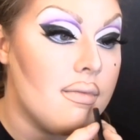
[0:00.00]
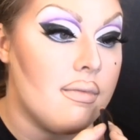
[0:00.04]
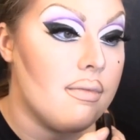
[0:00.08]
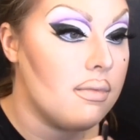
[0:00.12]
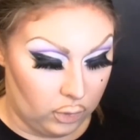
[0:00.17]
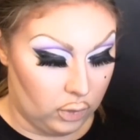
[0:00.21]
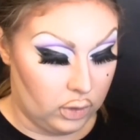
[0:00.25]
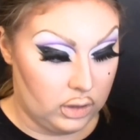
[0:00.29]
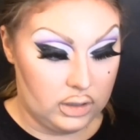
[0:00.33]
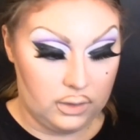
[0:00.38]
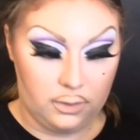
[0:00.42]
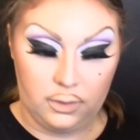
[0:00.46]
I'm
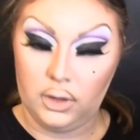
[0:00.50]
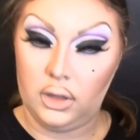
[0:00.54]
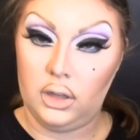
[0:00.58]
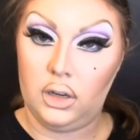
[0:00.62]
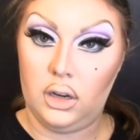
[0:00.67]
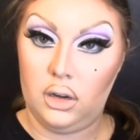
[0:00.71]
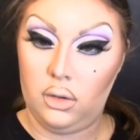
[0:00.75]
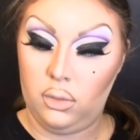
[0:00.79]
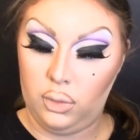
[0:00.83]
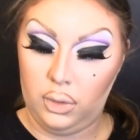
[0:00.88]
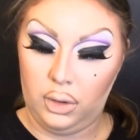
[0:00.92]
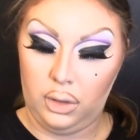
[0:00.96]
going to fill it
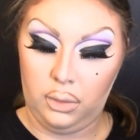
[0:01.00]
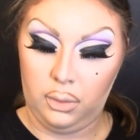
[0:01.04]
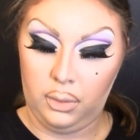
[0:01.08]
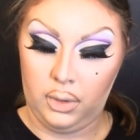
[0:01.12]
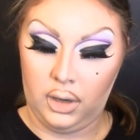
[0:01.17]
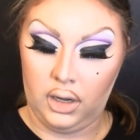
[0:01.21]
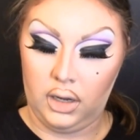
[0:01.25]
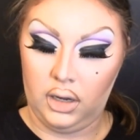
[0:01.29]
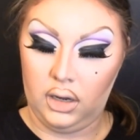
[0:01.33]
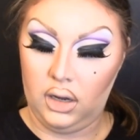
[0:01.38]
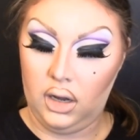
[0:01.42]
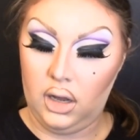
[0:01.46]
in with
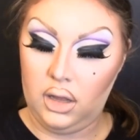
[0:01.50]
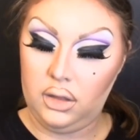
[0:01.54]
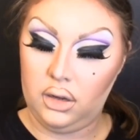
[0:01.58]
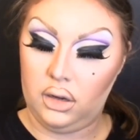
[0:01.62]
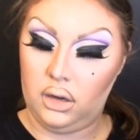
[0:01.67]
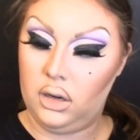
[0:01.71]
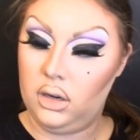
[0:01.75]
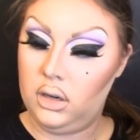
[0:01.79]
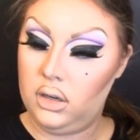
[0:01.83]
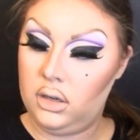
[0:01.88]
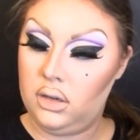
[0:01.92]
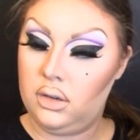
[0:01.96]
my
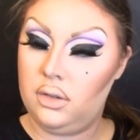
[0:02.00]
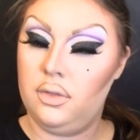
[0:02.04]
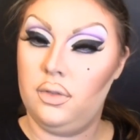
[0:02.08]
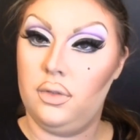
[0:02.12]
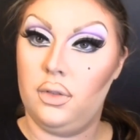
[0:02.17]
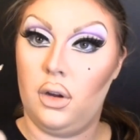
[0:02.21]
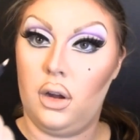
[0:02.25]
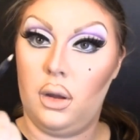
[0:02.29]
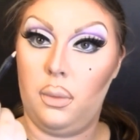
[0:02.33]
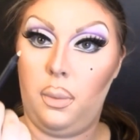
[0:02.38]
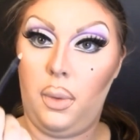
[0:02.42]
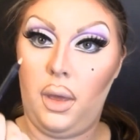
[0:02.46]
other
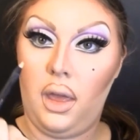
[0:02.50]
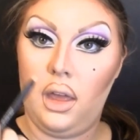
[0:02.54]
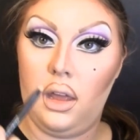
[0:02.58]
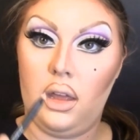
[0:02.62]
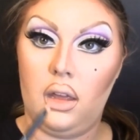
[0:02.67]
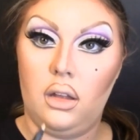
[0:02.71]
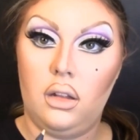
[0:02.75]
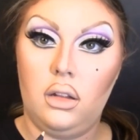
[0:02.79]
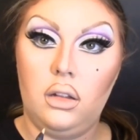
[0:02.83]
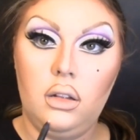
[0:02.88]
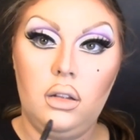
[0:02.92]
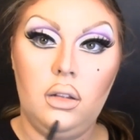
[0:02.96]
very
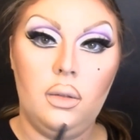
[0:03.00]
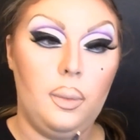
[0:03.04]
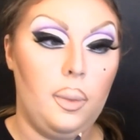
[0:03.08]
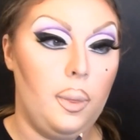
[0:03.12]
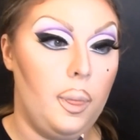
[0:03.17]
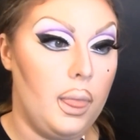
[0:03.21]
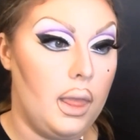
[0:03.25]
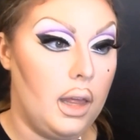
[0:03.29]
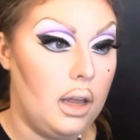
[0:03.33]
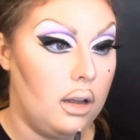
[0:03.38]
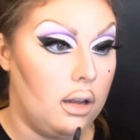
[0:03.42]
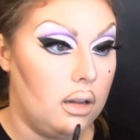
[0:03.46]
pale
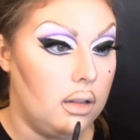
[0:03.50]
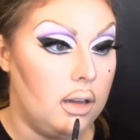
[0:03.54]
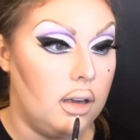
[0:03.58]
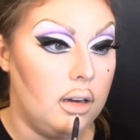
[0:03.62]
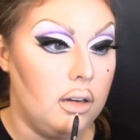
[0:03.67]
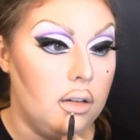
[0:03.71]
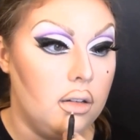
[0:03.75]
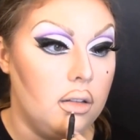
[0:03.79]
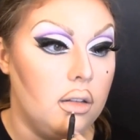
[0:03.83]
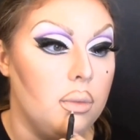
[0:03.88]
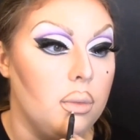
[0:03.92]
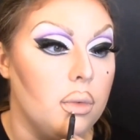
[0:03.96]
liner,
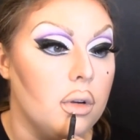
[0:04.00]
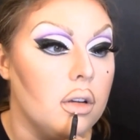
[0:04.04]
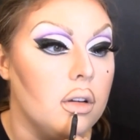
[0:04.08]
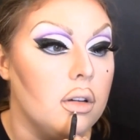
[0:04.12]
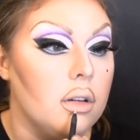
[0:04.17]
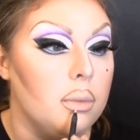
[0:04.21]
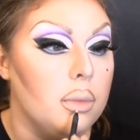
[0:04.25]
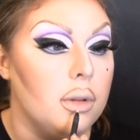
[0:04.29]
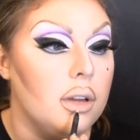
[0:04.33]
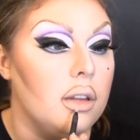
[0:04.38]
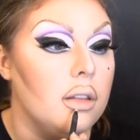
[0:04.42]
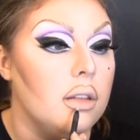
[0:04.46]
and then we're going
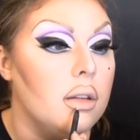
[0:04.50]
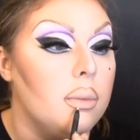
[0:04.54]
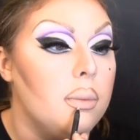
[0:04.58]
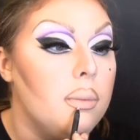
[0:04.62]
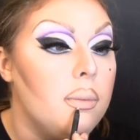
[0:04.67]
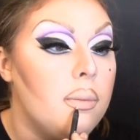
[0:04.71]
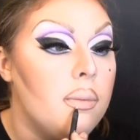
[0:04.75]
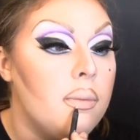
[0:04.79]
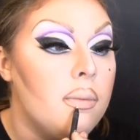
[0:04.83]
to blend them.